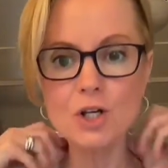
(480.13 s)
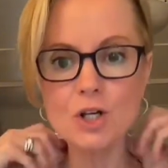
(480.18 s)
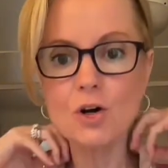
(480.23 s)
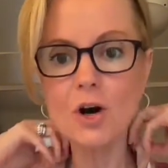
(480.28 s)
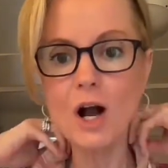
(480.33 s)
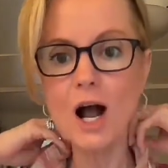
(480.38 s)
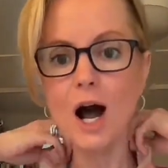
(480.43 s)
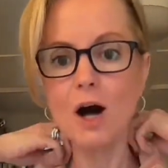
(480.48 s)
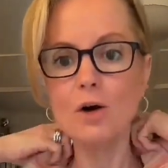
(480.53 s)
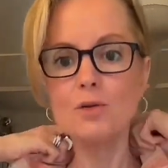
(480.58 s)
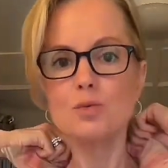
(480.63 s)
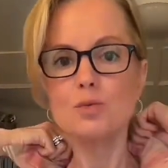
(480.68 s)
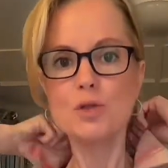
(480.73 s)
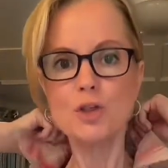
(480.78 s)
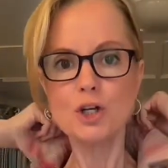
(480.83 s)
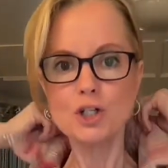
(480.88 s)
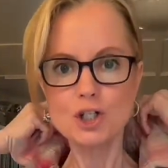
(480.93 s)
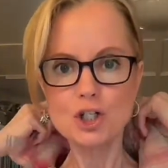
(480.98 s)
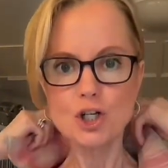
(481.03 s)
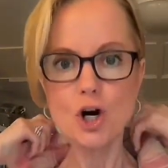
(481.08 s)
at your house
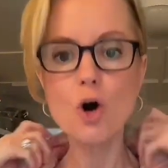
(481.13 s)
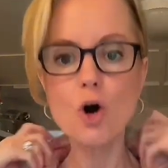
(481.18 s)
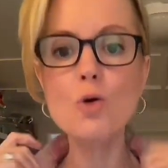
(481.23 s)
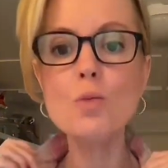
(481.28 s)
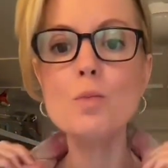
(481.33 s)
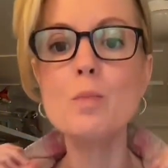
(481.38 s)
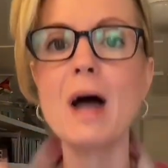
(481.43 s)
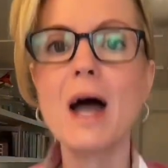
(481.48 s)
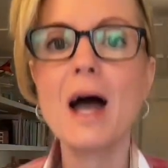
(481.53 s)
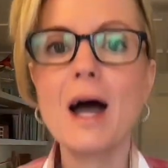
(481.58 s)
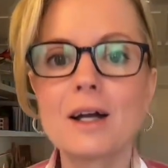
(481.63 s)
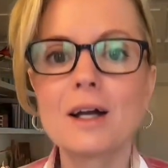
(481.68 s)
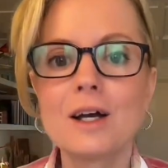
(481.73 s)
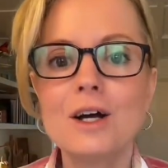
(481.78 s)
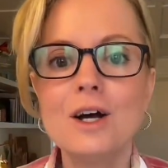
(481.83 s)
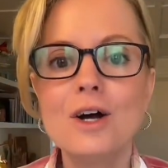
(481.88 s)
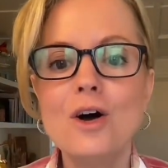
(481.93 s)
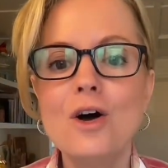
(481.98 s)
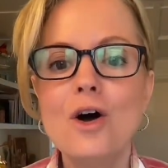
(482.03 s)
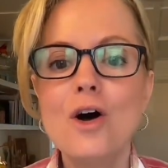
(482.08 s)
with a tote bag
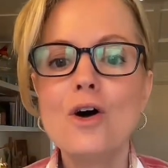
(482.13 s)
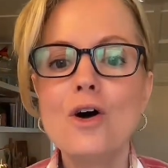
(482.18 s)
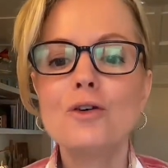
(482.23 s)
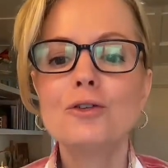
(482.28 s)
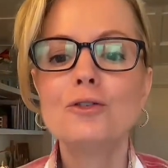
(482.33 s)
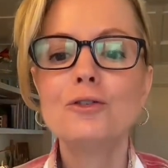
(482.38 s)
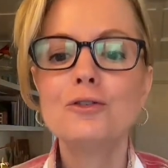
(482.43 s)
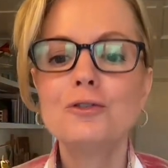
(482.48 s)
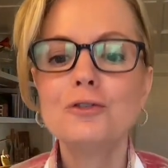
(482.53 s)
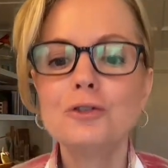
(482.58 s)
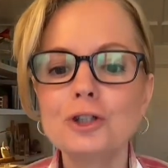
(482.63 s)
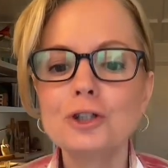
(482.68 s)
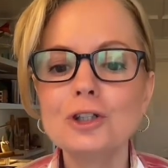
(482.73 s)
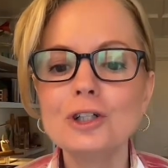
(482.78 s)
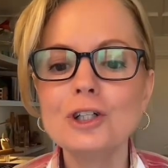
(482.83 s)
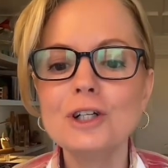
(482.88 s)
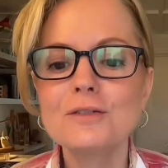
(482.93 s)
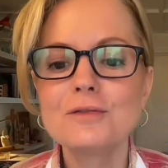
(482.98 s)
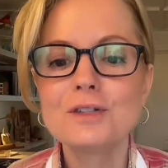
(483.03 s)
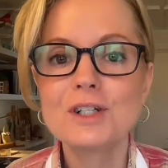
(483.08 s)

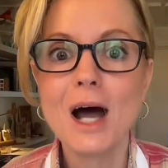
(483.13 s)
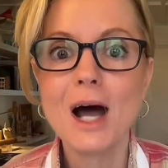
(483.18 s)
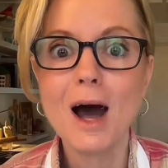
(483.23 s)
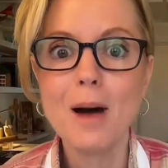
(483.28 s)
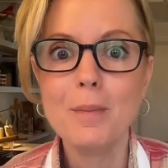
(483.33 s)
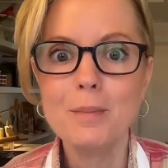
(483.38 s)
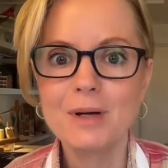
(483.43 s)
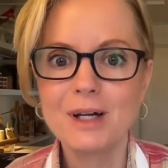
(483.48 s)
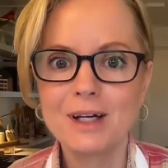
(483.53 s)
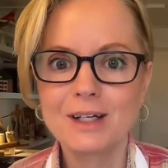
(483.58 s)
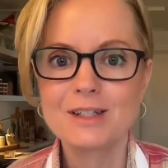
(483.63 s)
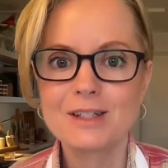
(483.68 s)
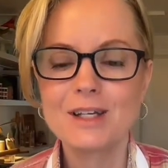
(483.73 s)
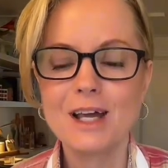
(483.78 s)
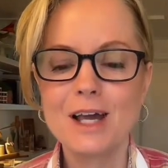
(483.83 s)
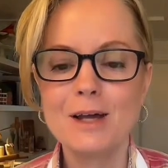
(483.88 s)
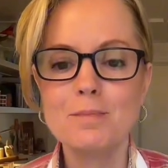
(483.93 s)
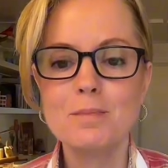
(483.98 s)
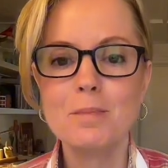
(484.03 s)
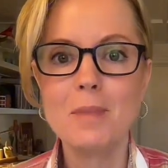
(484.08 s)
full of toppings
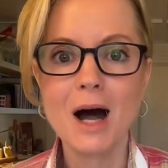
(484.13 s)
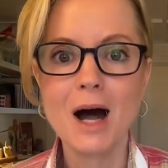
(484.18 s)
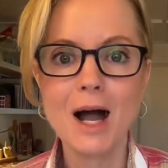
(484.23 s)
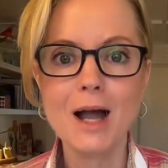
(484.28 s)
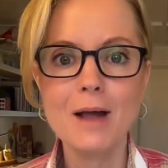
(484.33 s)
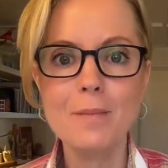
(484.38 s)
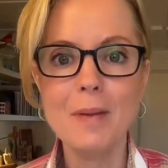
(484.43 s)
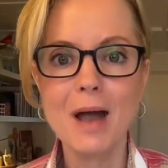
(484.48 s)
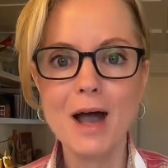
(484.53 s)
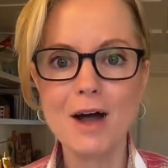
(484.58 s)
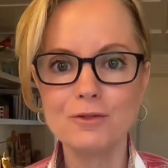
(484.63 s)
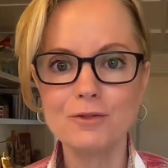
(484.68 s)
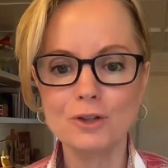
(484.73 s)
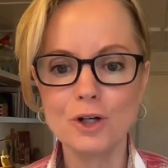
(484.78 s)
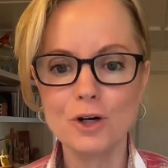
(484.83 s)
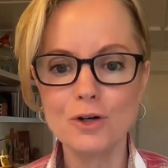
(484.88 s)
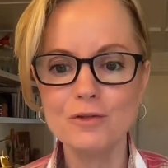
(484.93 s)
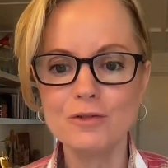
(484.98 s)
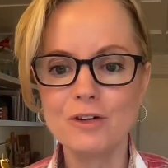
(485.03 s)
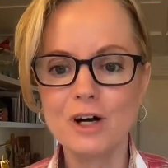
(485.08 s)
and my
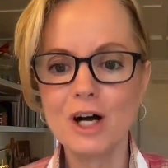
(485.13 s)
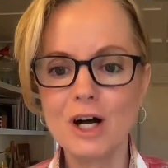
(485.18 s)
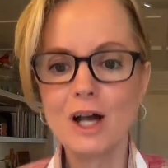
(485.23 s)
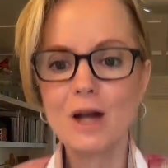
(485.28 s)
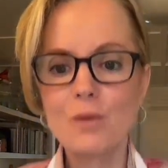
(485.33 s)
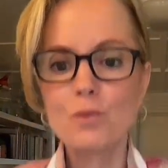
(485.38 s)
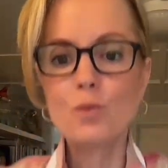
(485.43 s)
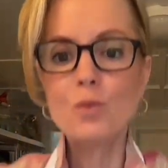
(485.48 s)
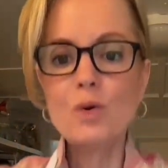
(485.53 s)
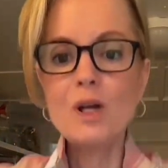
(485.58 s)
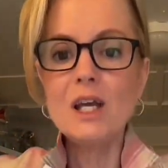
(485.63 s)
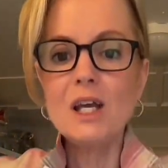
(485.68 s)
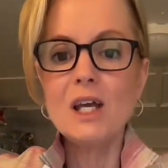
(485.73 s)
pavlova, and